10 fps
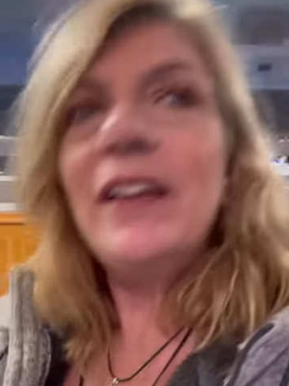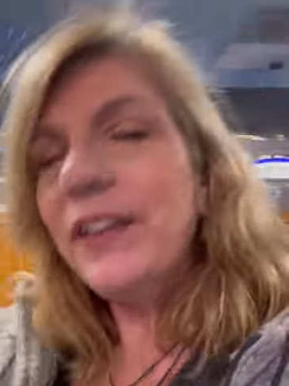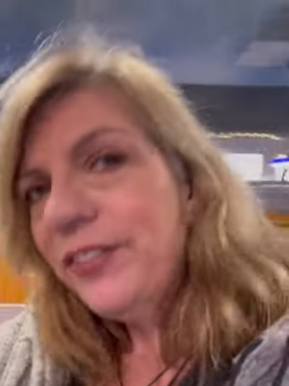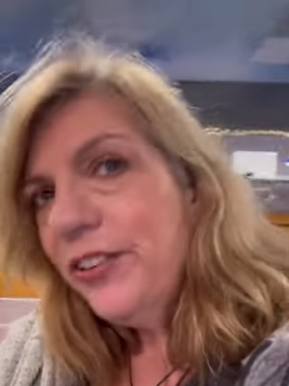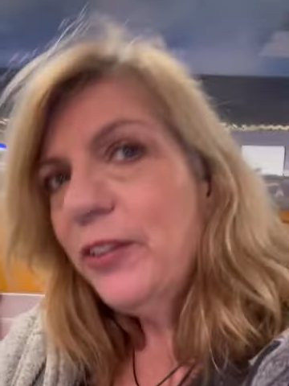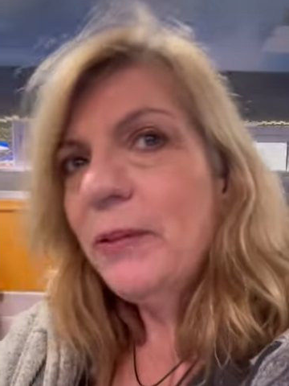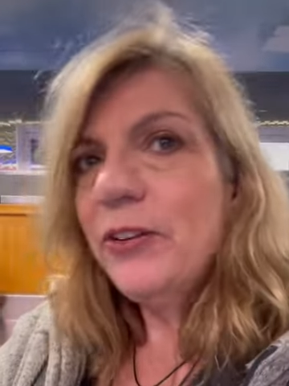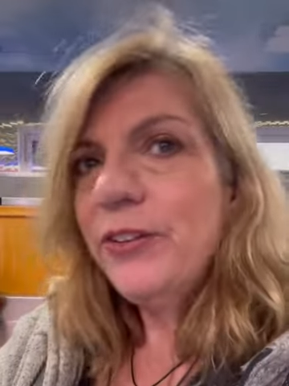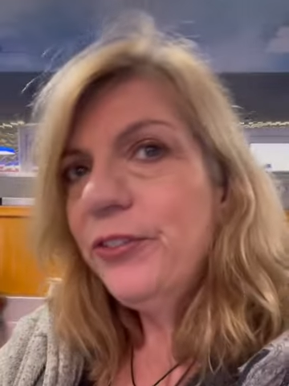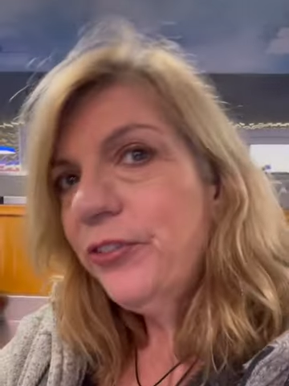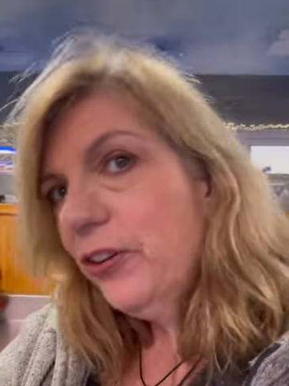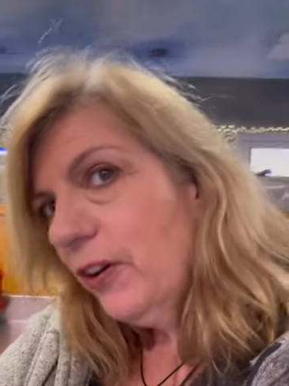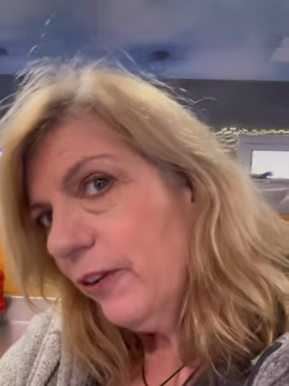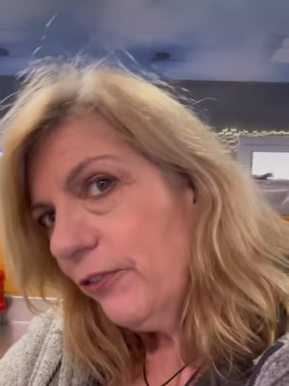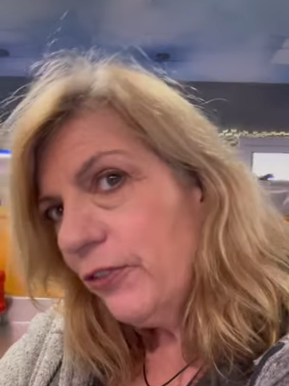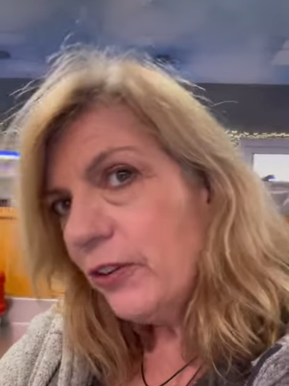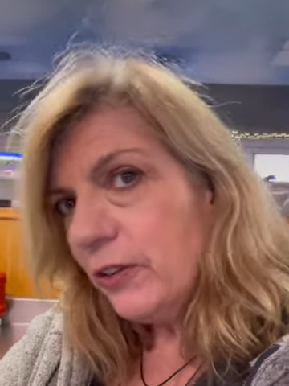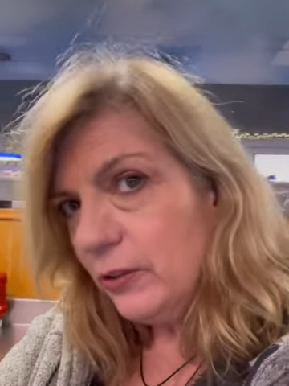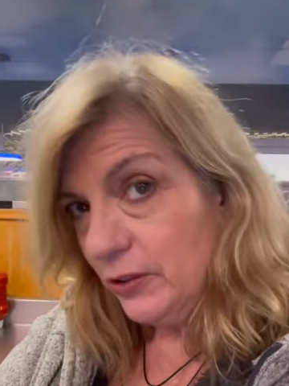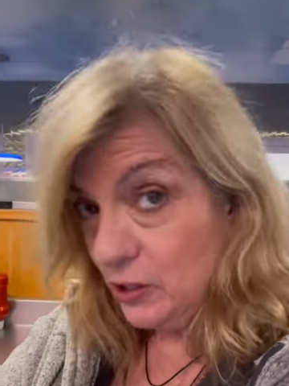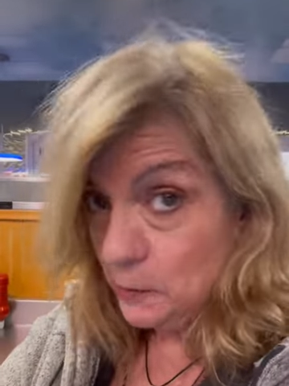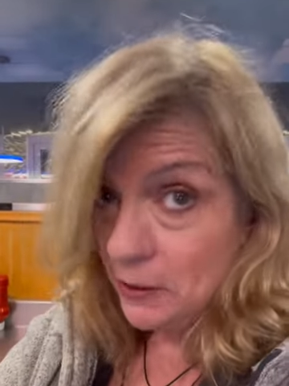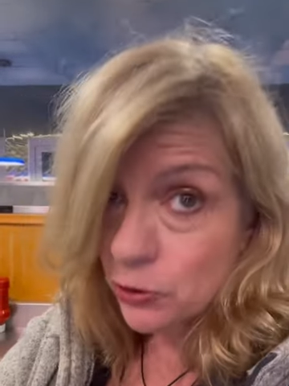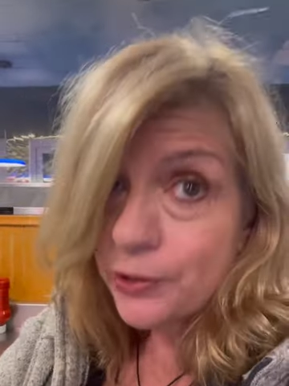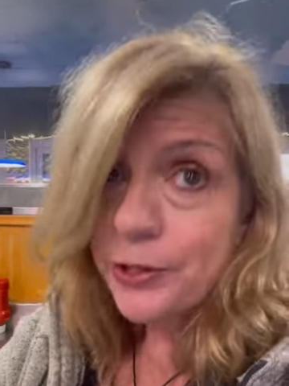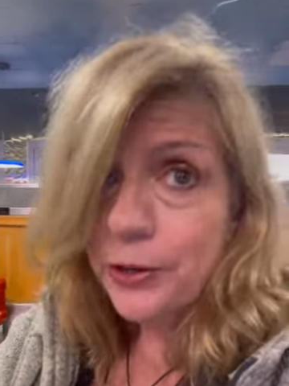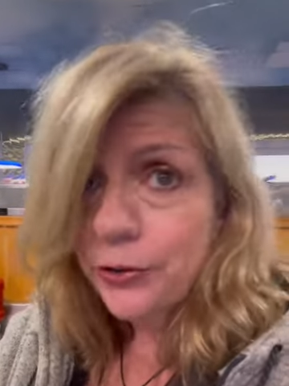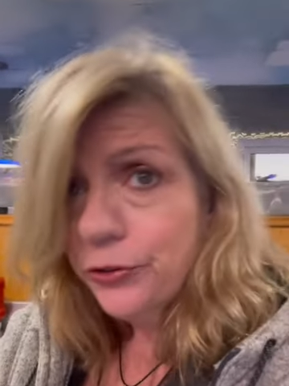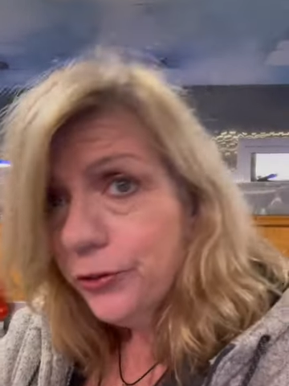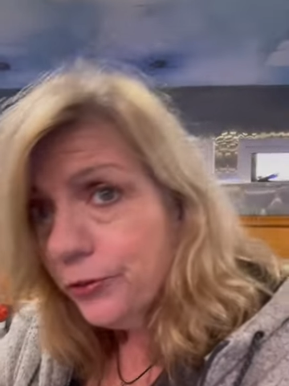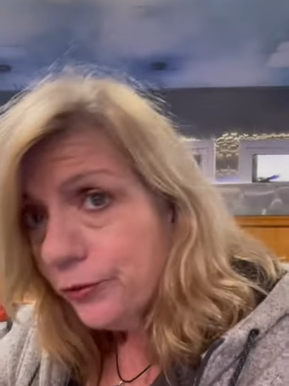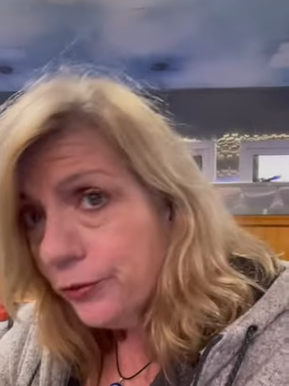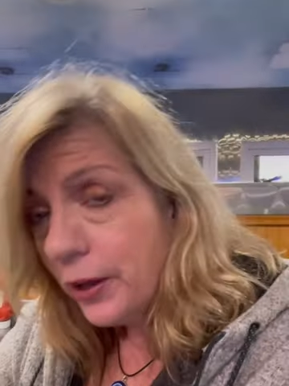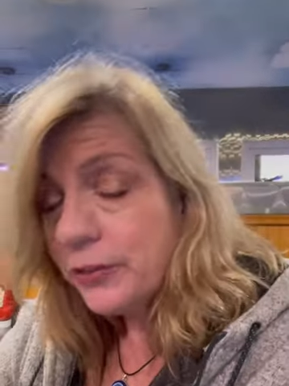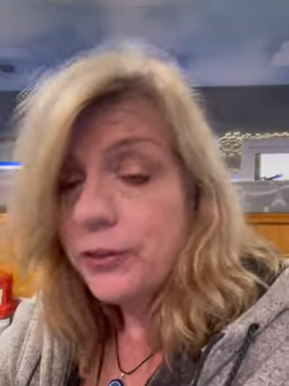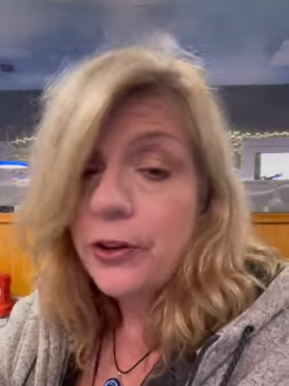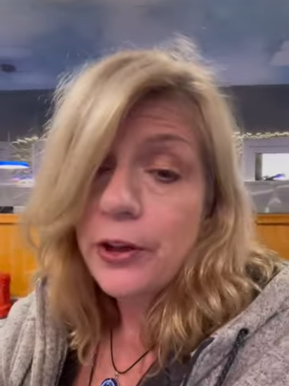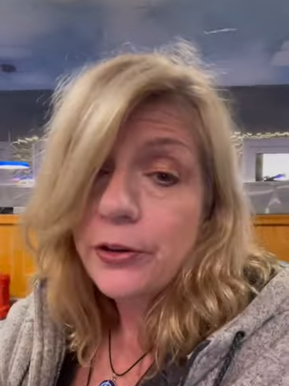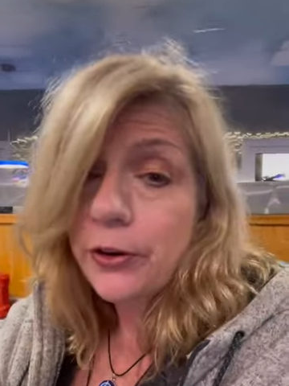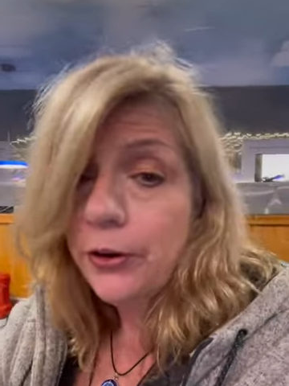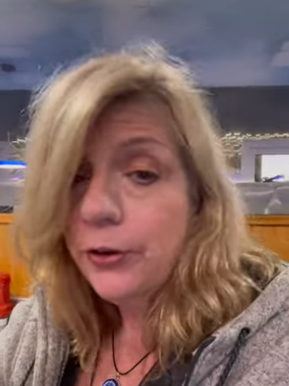Excuse me, do you serve? It's a special dish at the diner.